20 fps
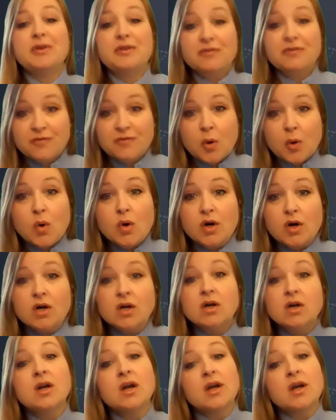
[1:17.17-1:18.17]

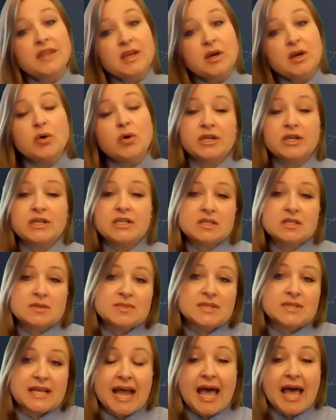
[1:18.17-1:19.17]
before the
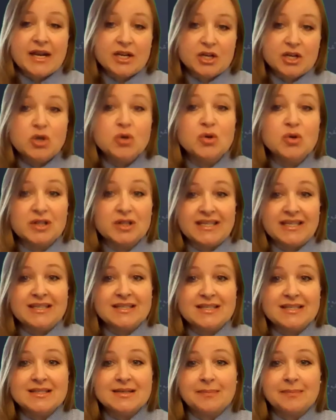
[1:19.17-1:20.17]
organisms that had a
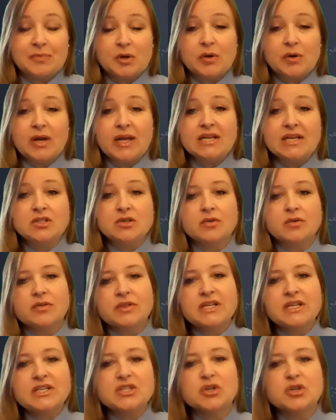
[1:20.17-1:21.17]
nucleus. Okay, so
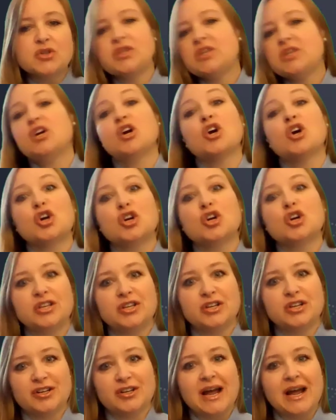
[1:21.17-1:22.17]
these are the
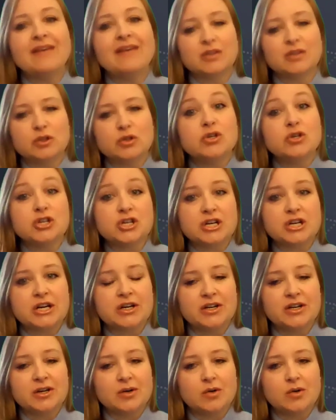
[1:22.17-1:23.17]
earlier
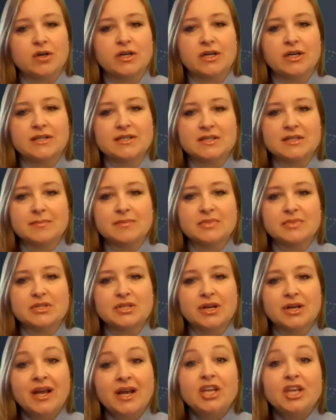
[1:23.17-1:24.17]
evolutionary
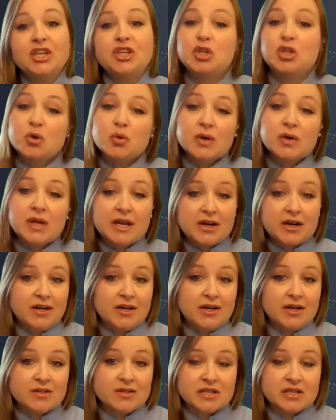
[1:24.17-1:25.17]
organisms.
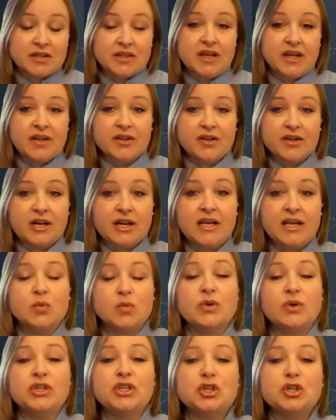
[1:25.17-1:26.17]
Eukaryotes, on the other
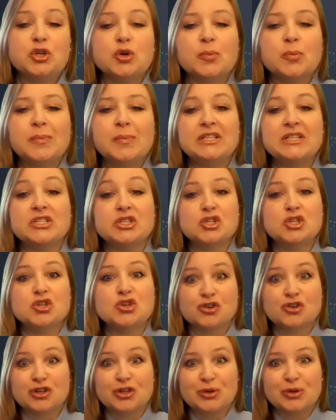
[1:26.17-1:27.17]
hand, well, eu means
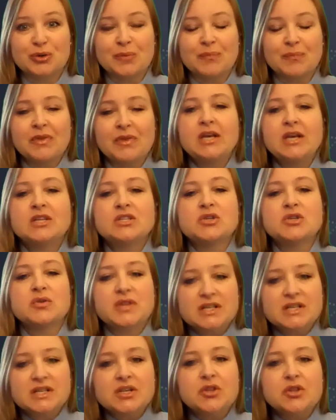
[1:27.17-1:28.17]
true. So
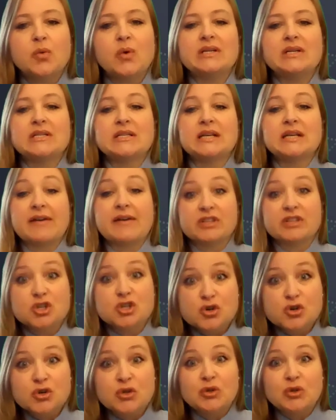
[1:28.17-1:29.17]
these are the ones that have a
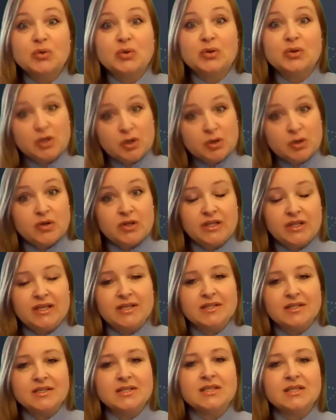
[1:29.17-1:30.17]
true
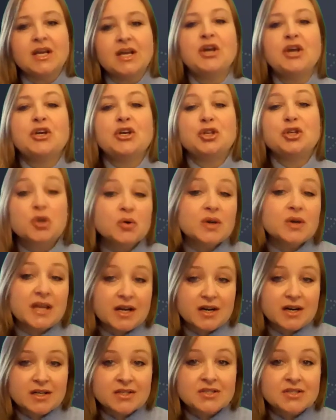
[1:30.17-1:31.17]
nucleus.
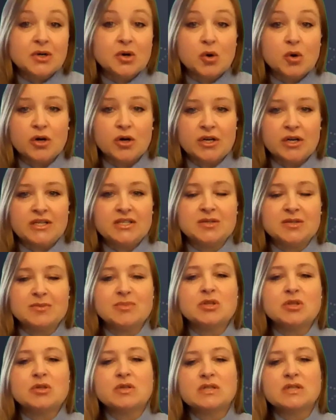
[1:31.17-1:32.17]
Eukaryotes are
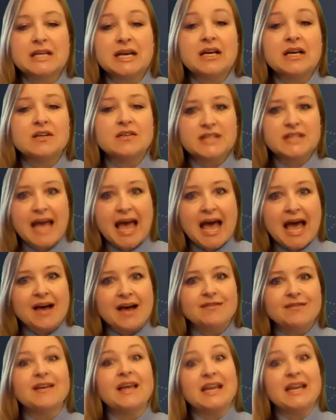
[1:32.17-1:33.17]
organisms whose cells
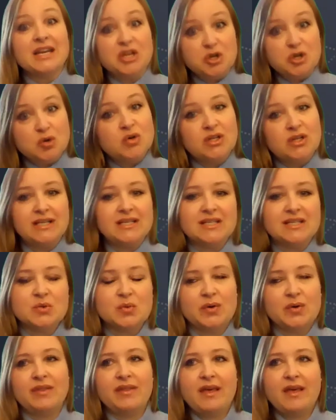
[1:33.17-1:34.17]
have a
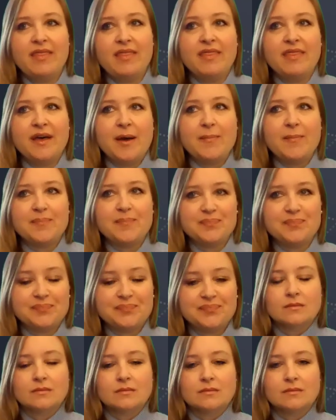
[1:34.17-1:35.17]
nucleus within them.
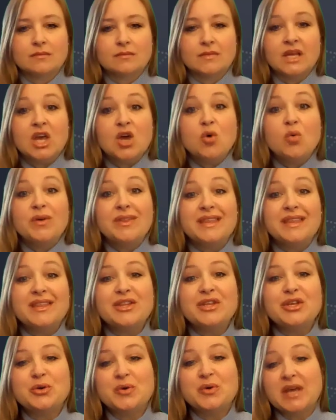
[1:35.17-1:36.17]

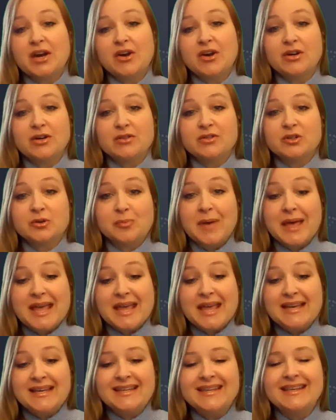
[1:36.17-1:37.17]
Within the eukaryote
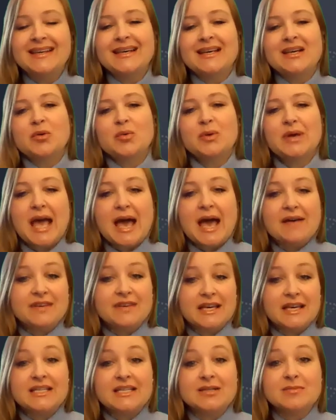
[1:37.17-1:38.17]
domain, we
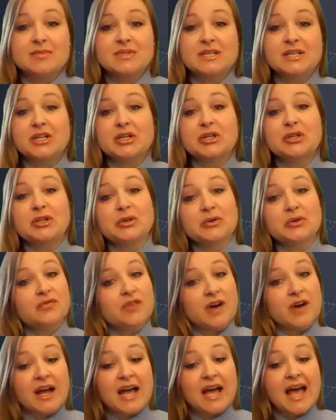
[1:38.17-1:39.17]
have kingdoms that include
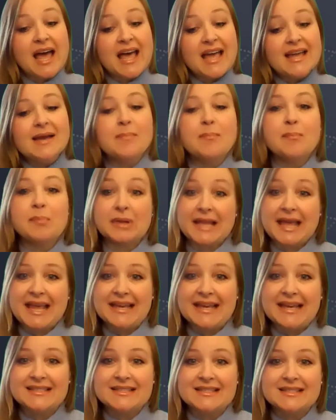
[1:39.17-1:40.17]
fungi,
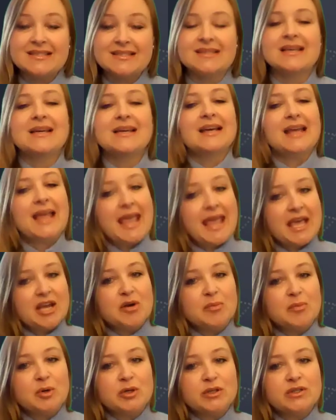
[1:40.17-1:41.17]
plants,
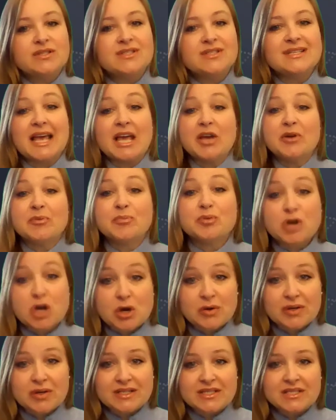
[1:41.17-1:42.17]
animals, and
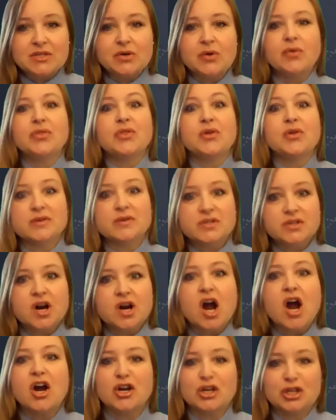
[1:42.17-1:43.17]
protists. So those are
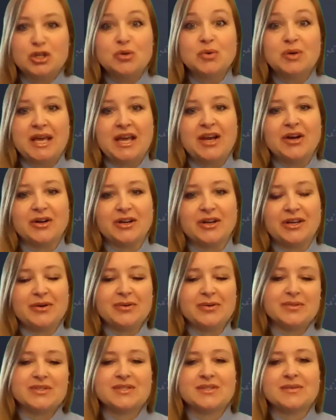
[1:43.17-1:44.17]
our
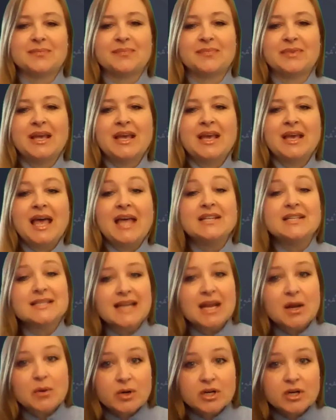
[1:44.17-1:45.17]
eukaryotes. And
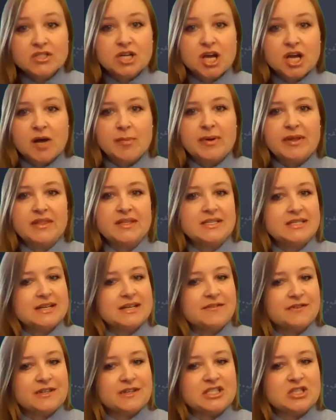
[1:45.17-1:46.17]
today we're going to talk about the
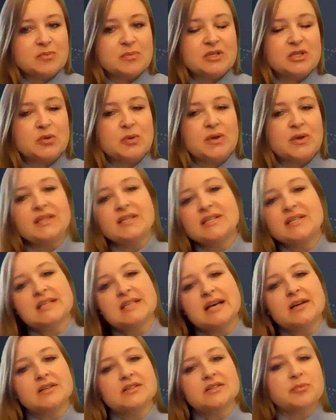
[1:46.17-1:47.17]
difference between the
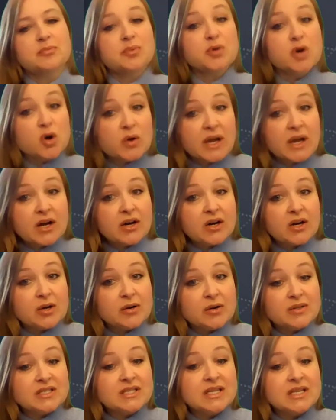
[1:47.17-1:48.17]
cells of
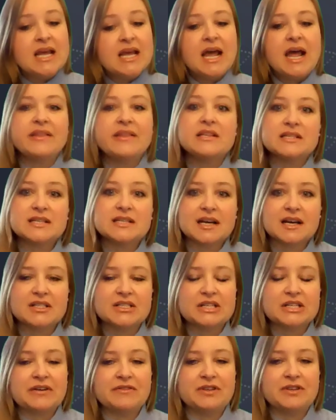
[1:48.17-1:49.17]
prokaryotes and the
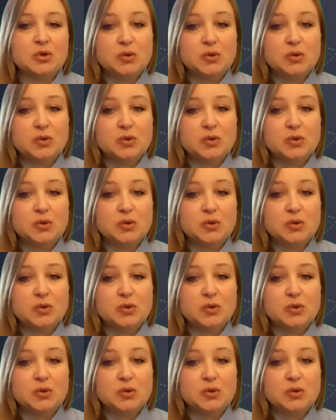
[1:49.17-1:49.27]
cells of